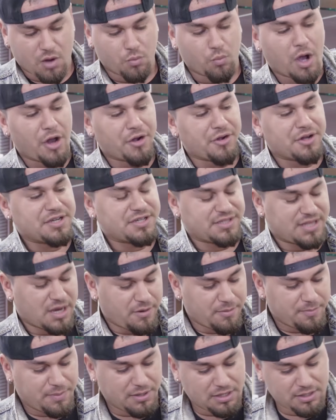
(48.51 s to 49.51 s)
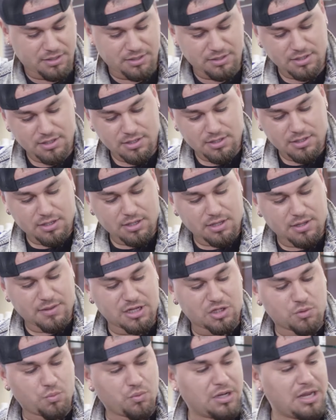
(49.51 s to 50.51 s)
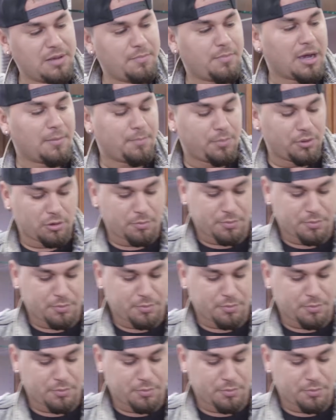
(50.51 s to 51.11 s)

a water and stain repellent that's really popular.